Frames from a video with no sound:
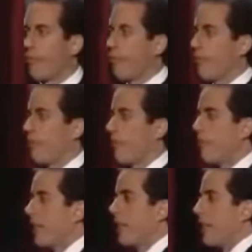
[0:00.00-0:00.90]
He's a
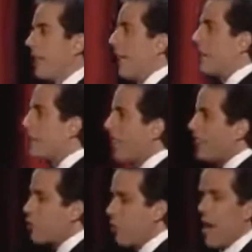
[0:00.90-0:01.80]
comedian who's been doing
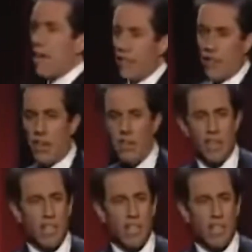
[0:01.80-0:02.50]
comedy for nearly 50